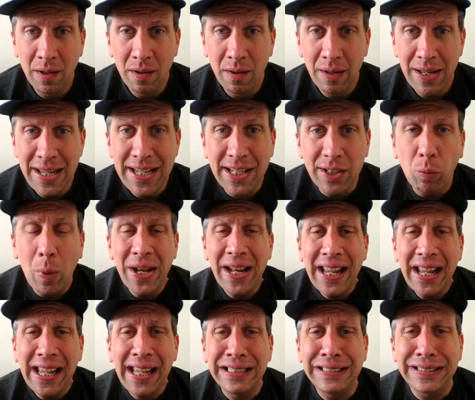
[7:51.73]
He can win
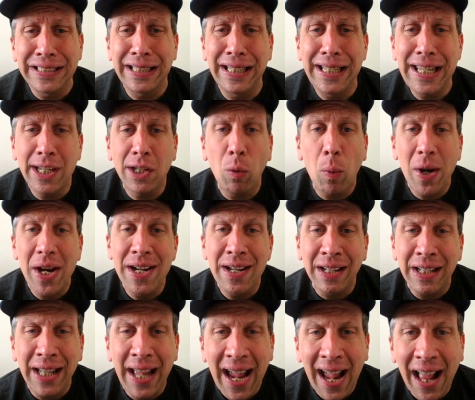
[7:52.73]
easily. He can win in
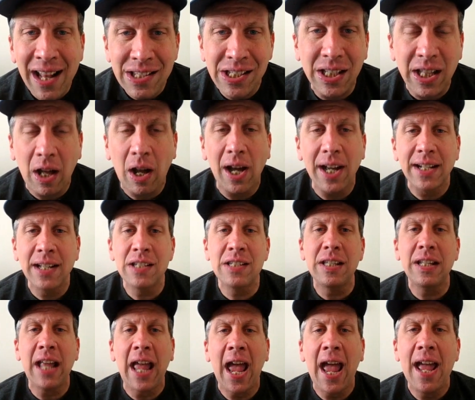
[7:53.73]
a landslide.
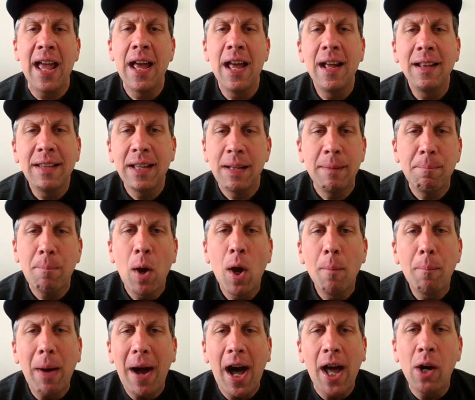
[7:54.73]

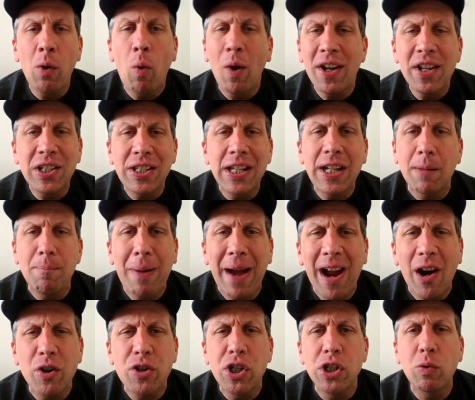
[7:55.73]
I don't want to see
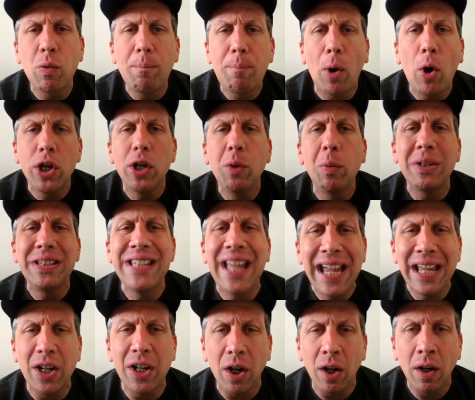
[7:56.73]
comparisons with Bernie with
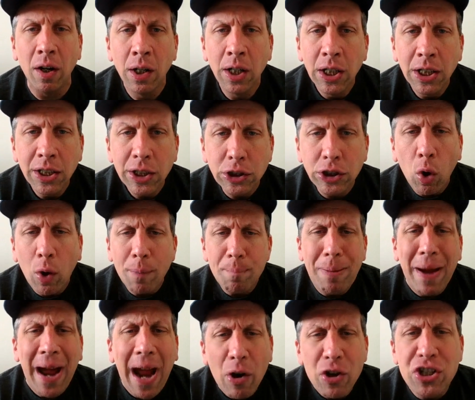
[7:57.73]
Nader. There's no
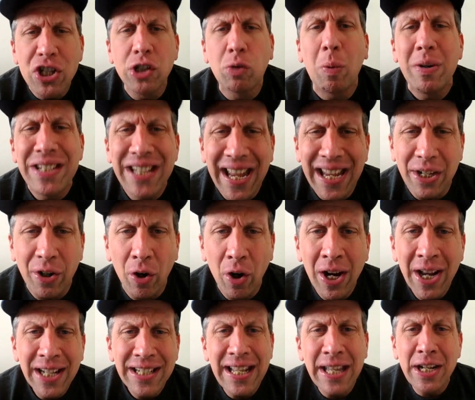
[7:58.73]
comparisons with Nader.
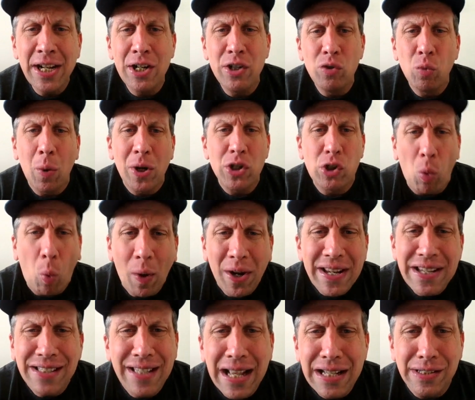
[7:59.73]
Nader didn't win
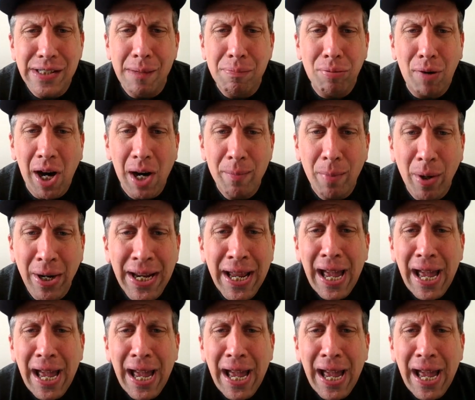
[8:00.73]
20 states in the primary.